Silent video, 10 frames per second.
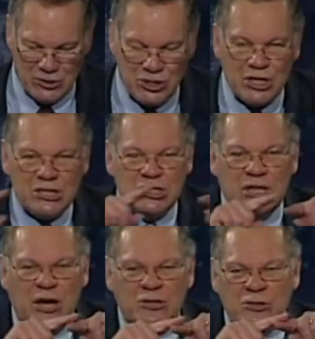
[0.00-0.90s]

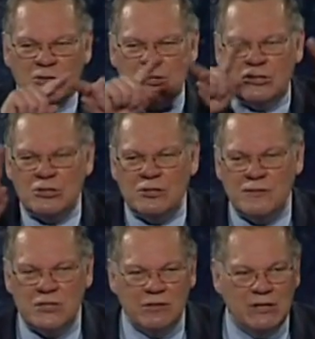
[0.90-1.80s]
Just under the
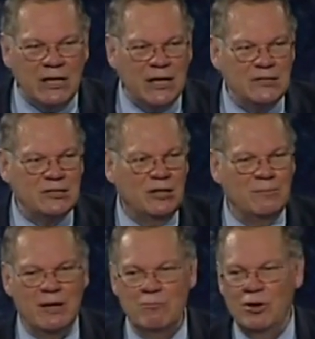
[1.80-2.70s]
surface of the egg
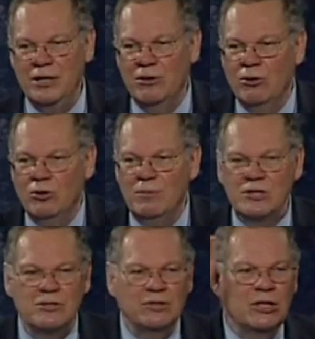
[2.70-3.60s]
cell membrane are a whole
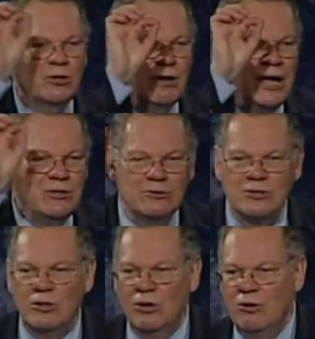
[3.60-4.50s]
bunch of little
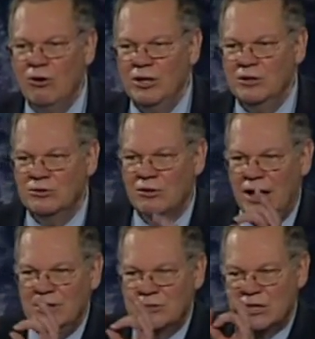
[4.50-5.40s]
granules called cortical
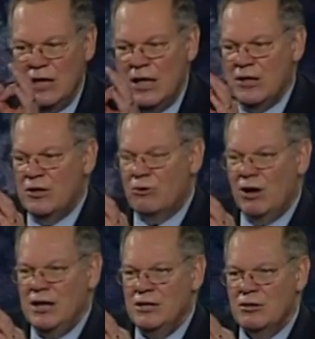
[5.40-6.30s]
granules that are
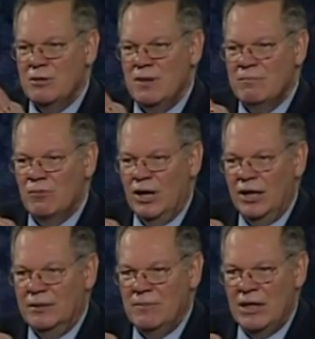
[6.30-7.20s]
right near the
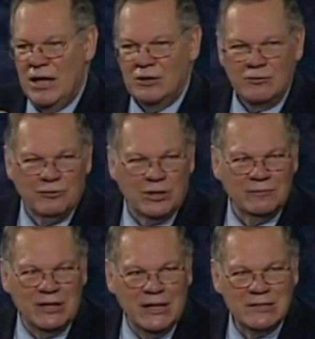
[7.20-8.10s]
membrane. And they're full
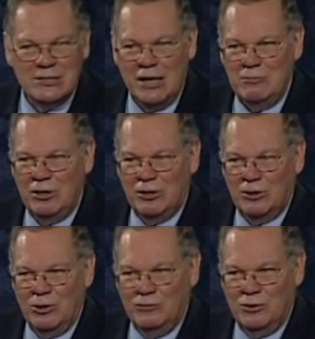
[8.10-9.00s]
of an enzyme
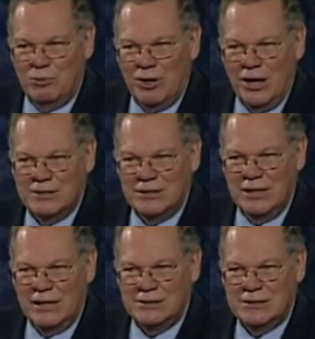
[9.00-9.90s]
called
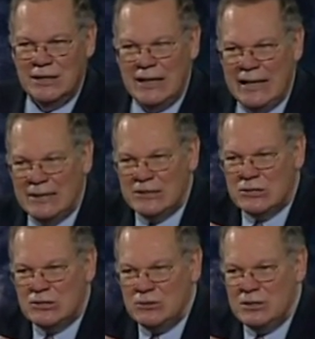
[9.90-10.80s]
ovoperoxidase. And
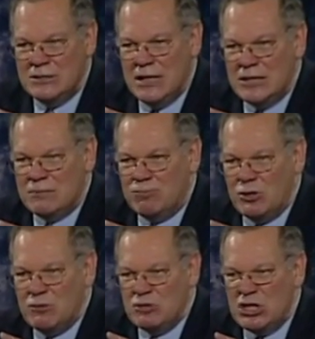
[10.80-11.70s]
as soon as that
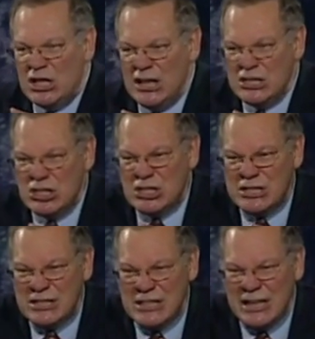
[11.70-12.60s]
sperm
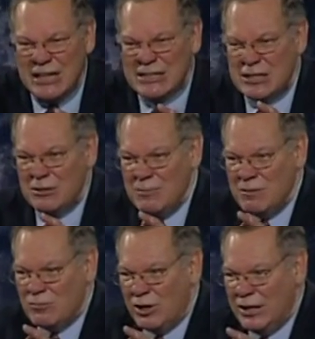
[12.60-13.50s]
touches the egg cell
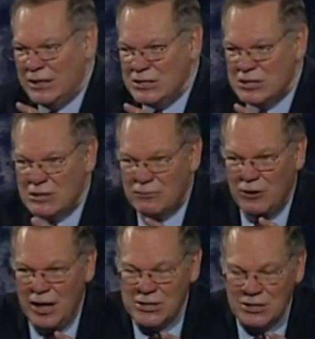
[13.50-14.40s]
membrane, in just a
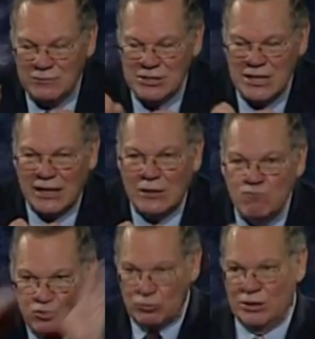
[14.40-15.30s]
fraction of a
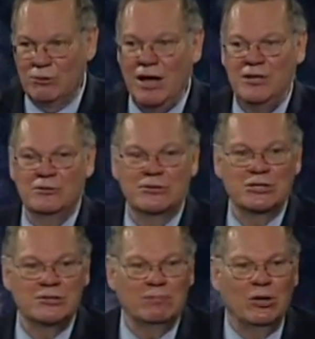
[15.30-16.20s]
second, the granules
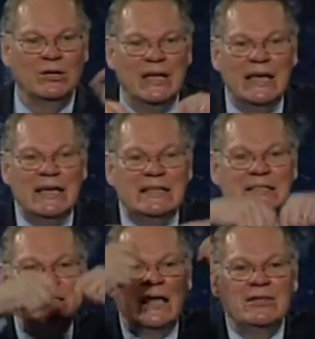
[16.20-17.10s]
explode,
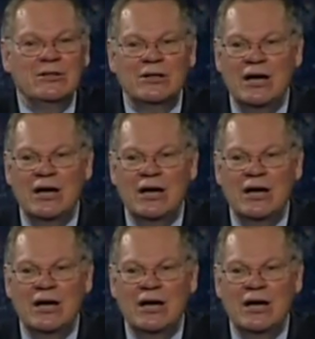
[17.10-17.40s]
send their